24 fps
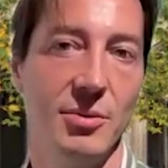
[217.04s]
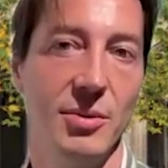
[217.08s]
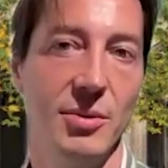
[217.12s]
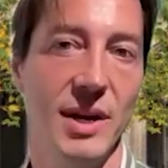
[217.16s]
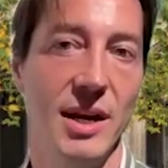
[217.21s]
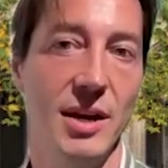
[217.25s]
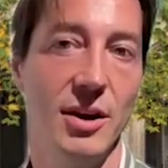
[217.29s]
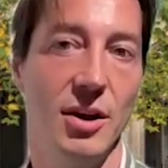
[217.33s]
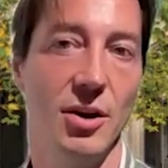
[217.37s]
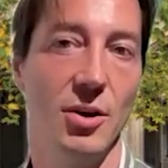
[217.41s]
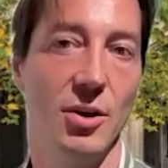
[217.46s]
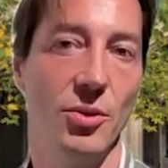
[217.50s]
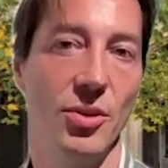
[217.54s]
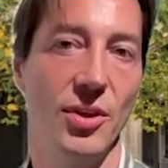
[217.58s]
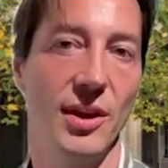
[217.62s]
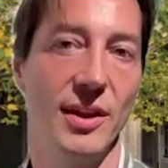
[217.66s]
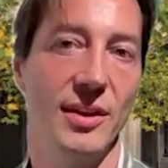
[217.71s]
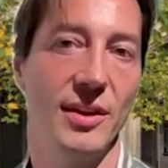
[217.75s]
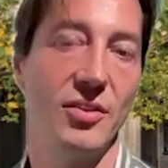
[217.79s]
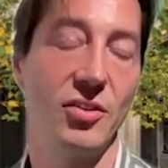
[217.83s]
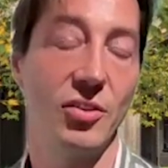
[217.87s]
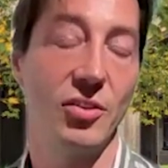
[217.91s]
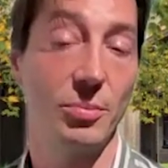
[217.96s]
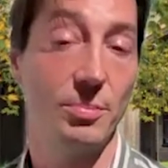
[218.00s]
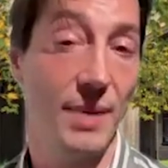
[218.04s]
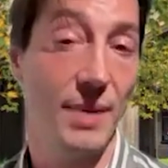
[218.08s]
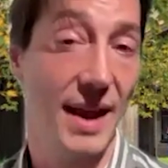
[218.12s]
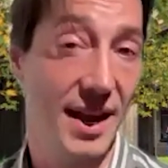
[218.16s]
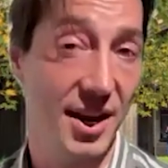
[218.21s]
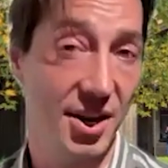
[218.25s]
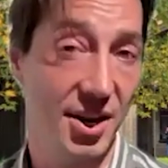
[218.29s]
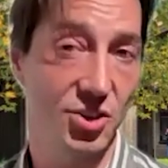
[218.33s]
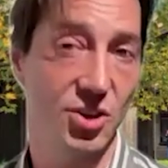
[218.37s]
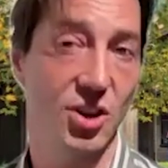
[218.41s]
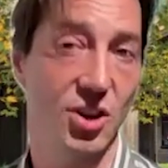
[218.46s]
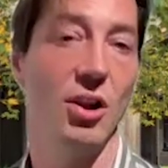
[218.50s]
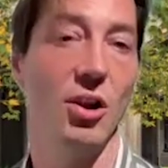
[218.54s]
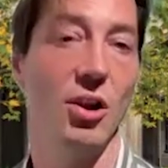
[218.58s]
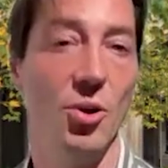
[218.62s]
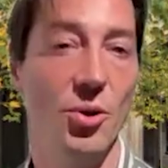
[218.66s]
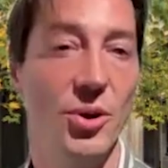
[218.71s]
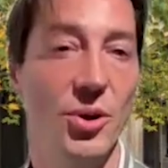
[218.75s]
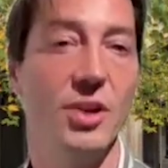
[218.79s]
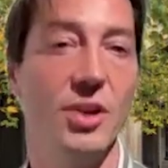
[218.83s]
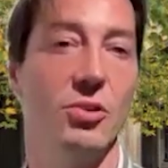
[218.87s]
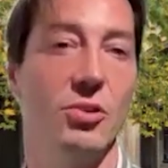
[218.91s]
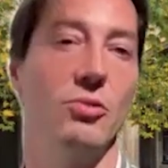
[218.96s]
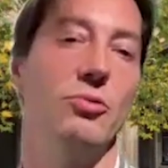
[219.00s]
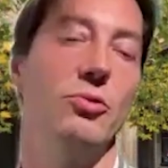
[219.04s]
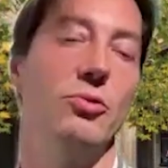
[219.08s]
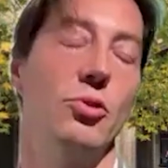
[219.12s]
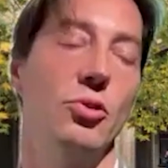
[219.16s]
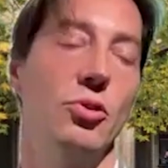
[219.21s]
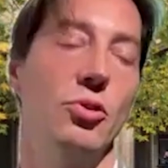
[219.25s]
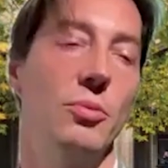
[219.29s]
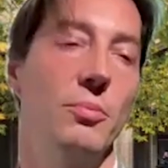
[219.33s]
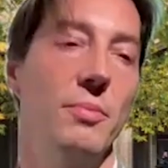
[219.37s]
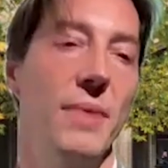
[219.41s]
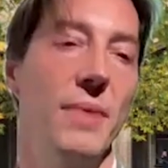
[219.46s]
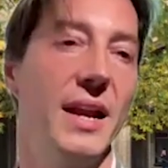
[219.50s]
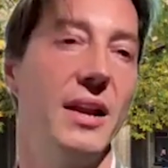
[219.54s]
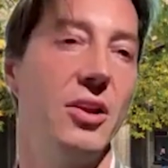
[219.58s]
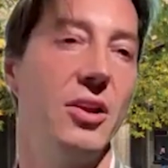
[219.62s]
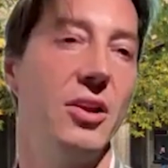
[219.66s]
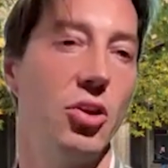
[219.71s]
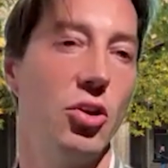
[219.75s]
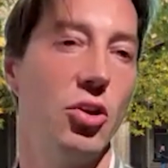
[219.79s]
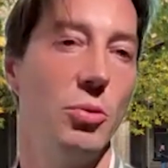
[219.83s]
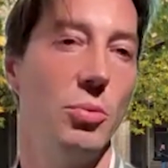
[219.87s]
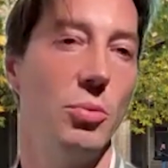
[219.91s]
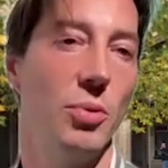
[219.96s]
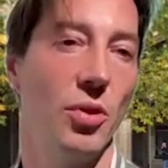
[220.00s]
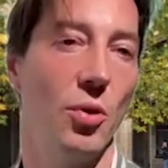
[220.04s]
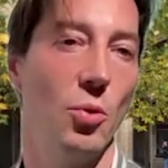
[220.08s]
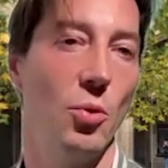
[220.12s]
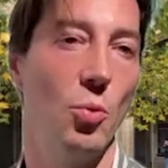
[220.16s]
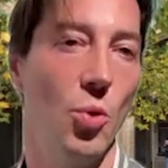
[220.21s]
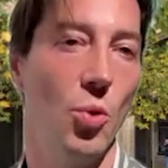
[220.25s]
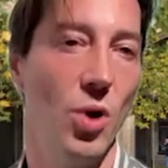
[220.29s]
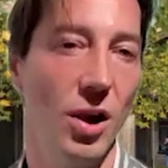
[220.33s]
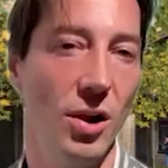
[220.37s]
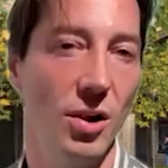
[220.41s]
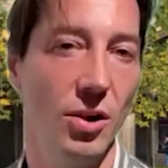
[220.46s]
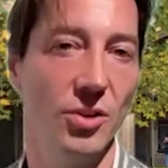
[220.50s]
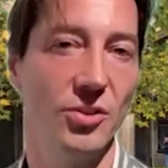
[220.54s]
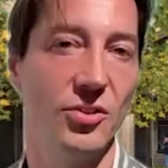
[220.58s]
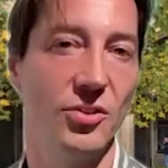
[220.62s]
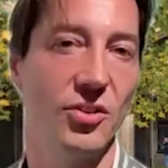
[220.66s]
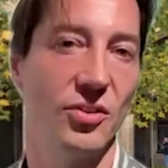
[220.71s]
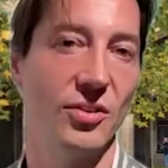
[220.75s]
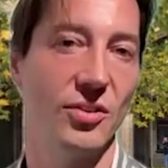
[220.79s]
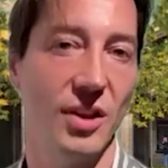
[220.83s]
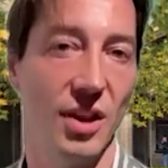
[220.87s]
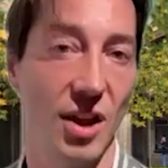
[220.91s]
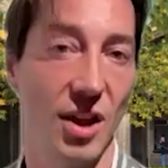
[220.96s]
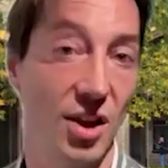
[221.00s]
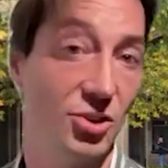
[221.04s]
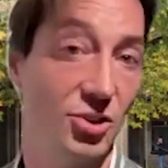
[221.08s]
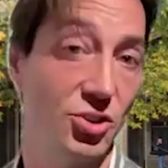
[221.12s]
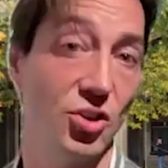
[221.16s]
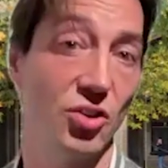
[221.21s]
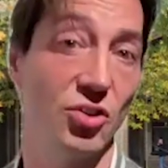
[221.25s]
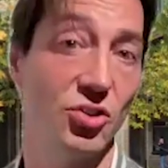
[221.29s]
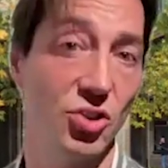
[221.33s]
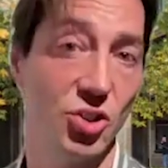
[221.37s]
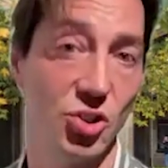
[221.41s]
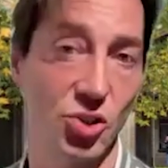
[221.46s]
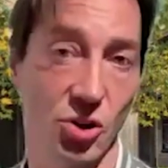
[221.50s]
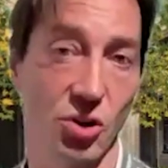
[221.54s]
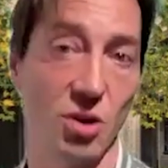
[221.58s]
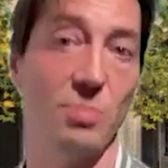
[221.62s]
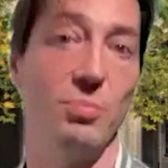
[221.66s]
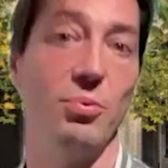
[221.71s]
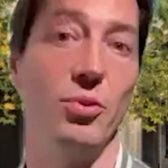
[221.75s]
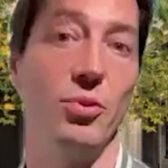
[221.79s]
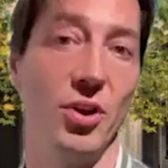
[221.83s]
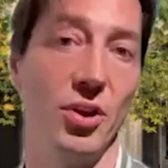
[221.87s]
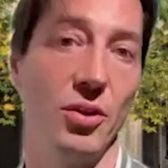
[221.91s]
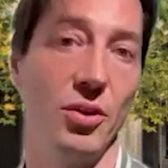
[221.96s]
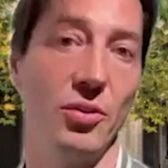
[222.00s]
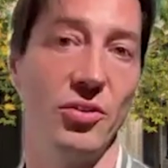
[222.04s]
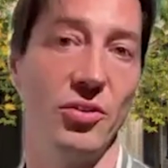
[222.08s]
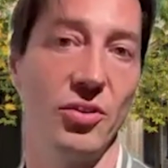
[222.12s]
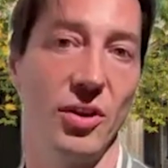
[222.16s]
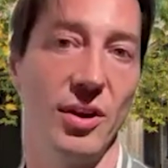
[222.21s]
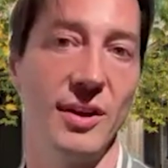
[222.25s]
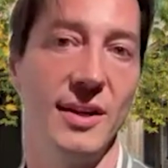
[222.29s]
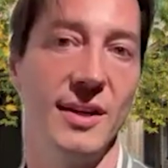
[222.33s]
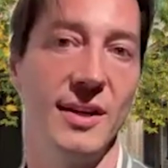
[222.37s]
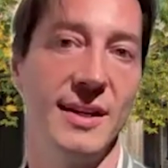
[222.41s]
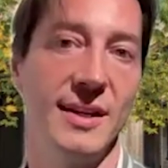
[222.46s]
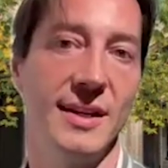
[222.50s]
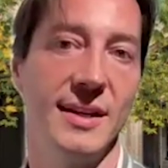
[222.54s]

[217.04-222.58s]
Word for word: we know that Spanish colonial rule made Cuba the world's largest sugar producer,